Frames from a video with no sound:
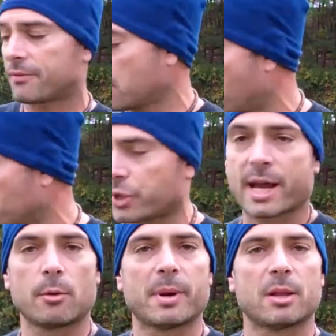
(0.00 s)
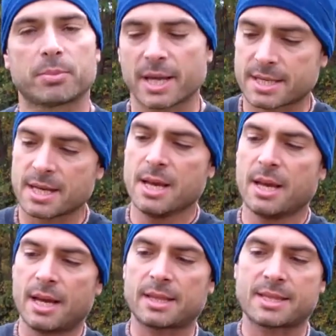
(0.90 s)
to hold your kettlebell in place,
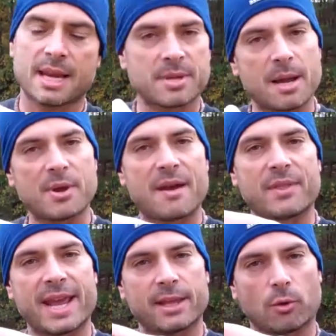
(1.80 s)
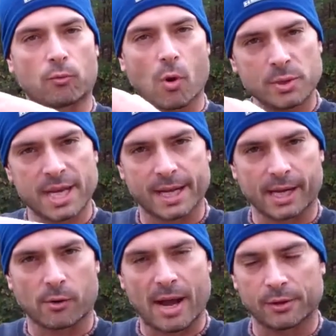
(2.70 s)
and at the same time you have the handle rotating
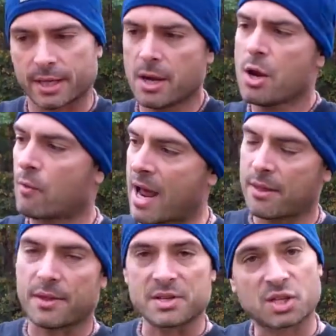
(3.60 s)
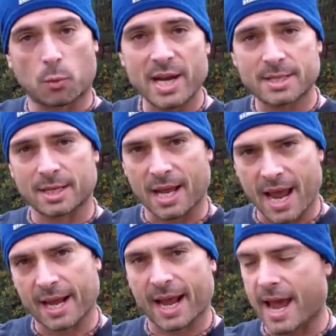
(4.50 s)
around it rather than squeezing the
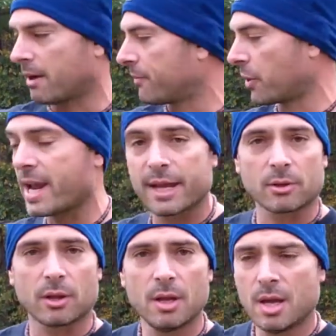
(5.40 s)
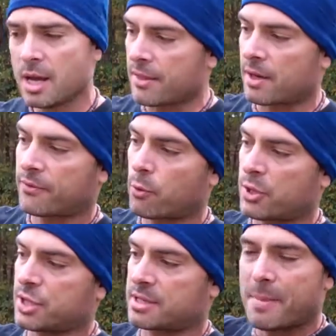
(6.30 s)
heck out of your handle. And then of
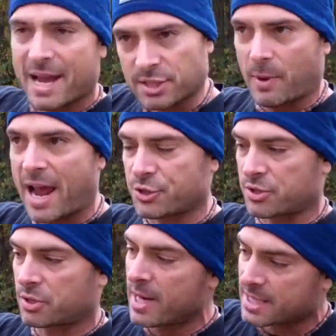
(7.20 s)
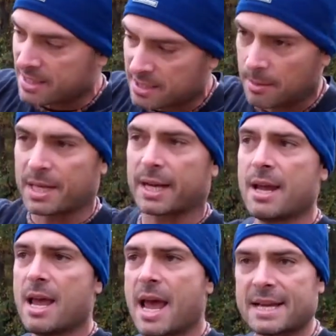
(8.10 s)
course, just imagine, as you're squeezing something,
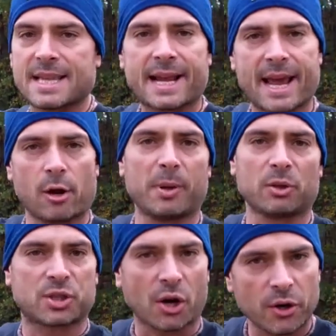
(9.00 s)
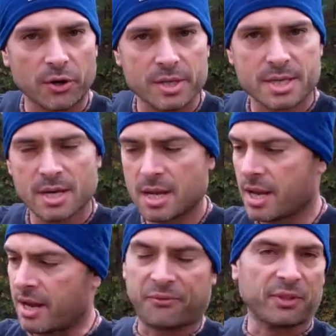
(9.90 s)
as that kettlebell turns
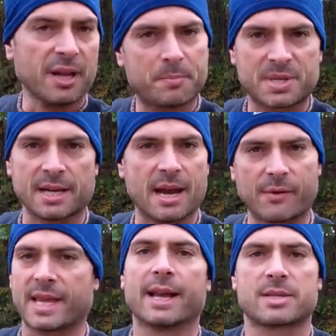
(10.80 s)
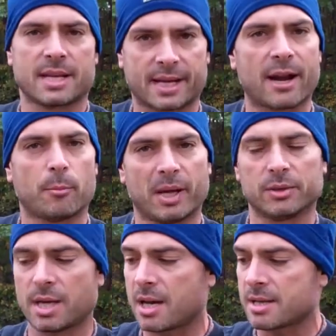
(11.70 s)
and flips and everything else that a kettlebell
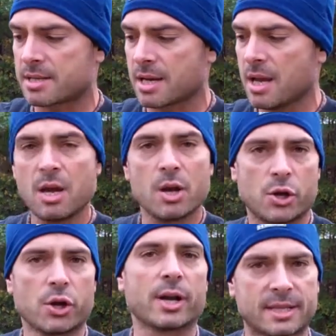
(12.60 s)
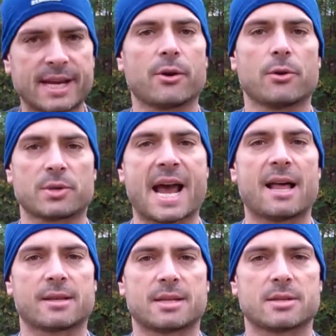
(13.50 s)
does, you're going to tear those
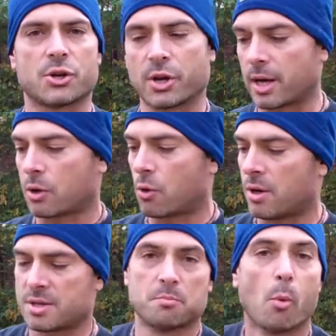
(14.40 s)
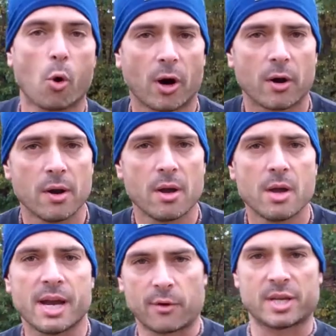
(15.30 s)
calluses, or you're going to cause more
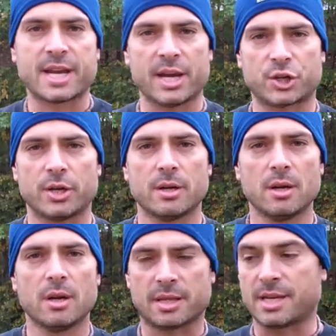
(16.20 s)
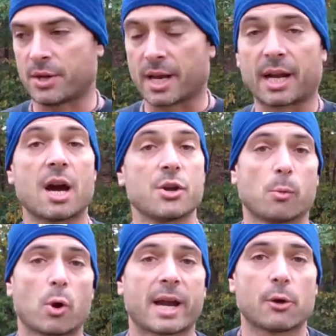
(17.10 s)
irritation that's either going to cut your
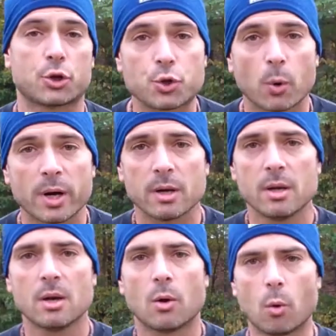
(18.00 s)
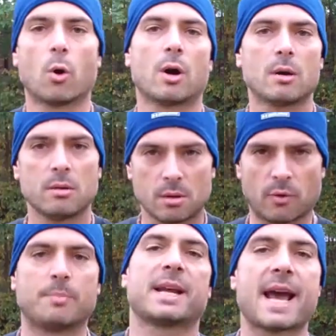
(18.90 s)
workout short or
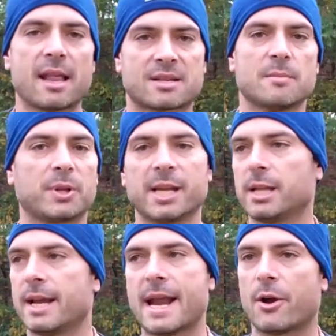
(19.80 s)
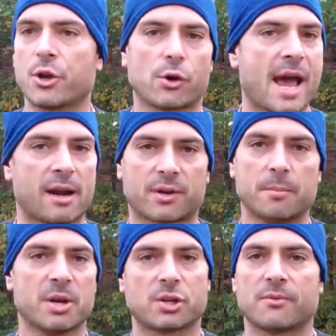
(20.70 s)
rip the callus completely, and now you're out of
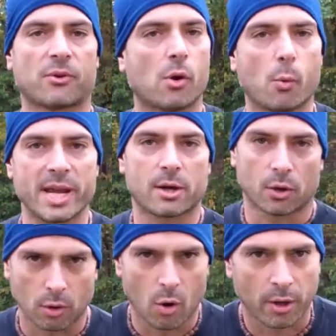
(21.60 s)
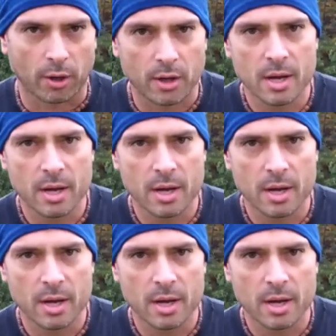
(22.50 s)
commission for a week or longer